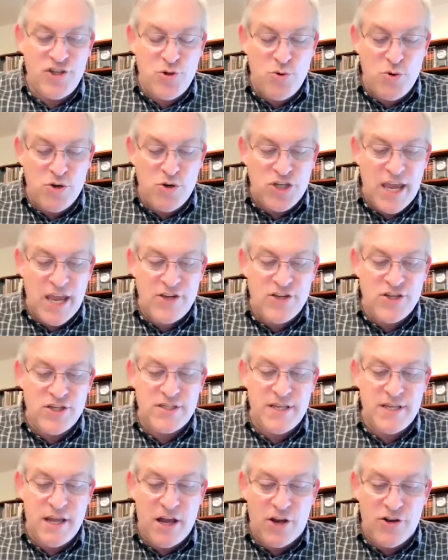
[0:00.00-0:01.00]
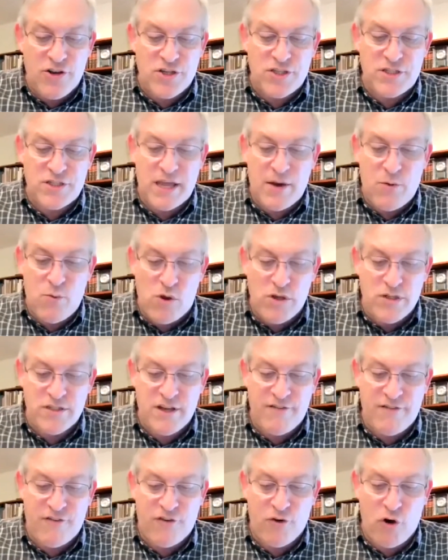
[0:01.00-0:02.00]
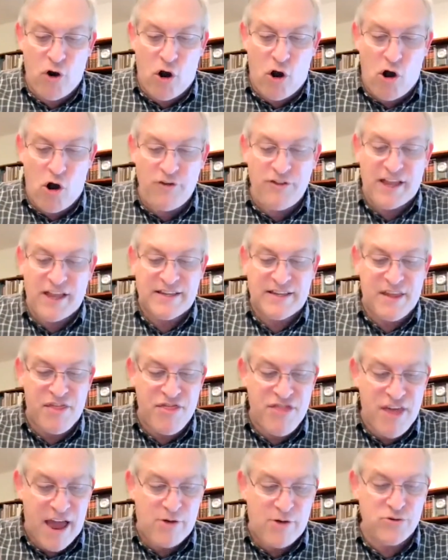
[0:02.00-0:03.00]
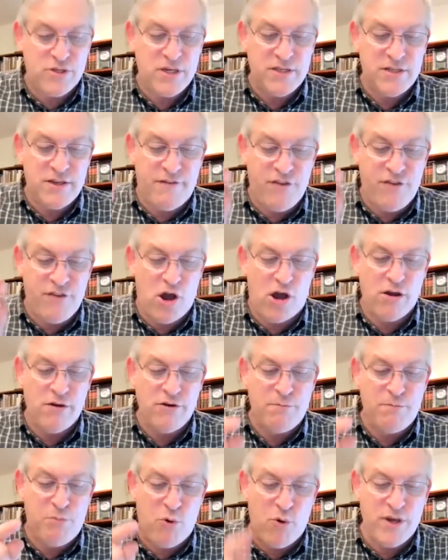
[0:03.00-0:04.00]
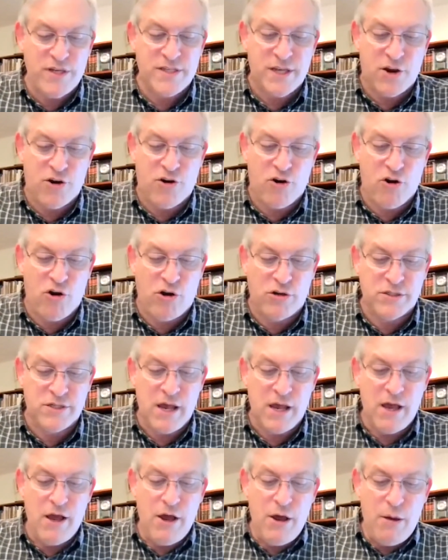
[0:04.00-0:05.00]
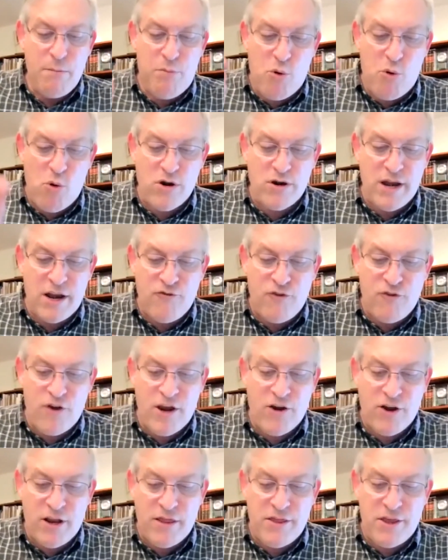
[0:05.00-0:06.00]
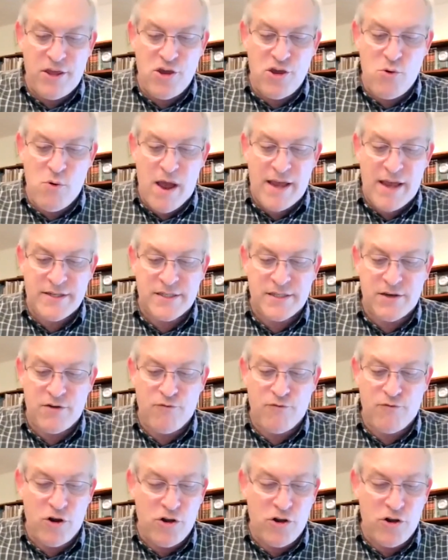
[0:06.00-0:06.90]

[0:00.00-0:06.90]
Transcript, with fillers: the Jewish agency understand once and for all that the thousands of young boys and girls born and reared in the US,